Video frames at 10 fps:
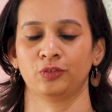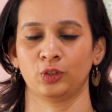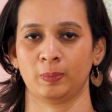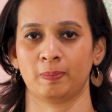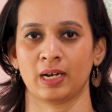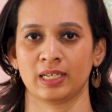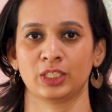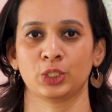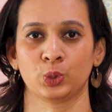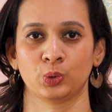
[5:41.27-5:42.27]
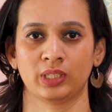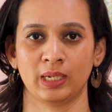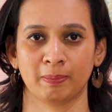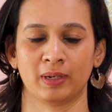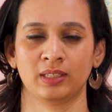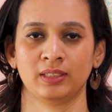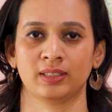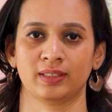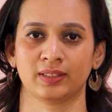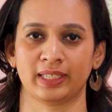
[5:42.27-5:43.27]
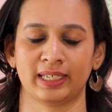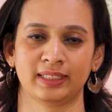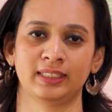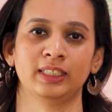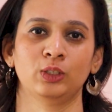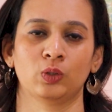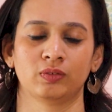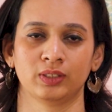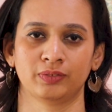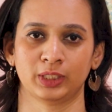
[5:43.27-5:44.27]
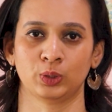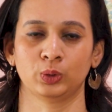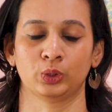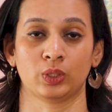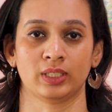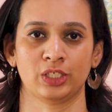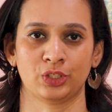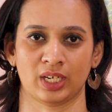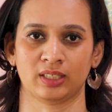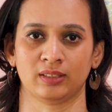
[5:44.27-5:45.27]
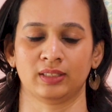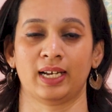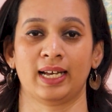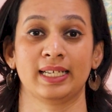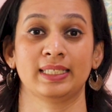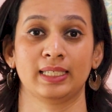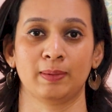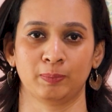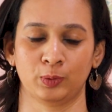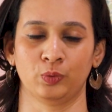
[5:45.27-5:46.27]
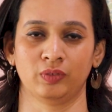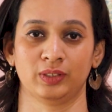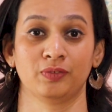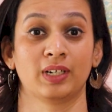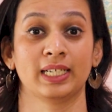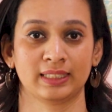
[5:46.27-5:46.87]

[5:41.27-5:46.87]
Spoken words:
for past 2-3 months, the editing of the videos on this channel has improved. Why